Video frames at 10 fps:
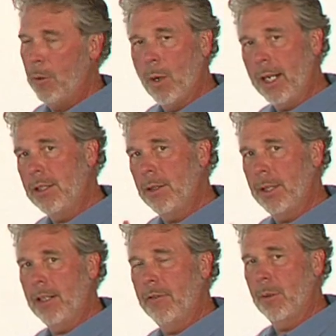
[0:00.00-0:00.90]
If you want to do
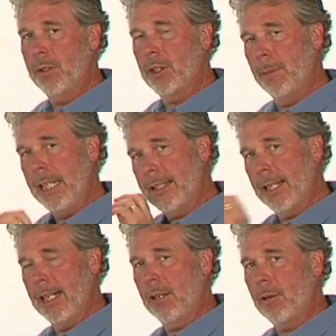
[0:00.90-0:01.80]
an interview with somebody
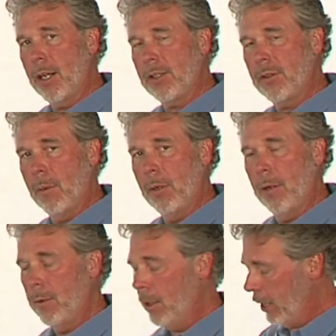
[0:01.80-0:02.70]
sitting across from you,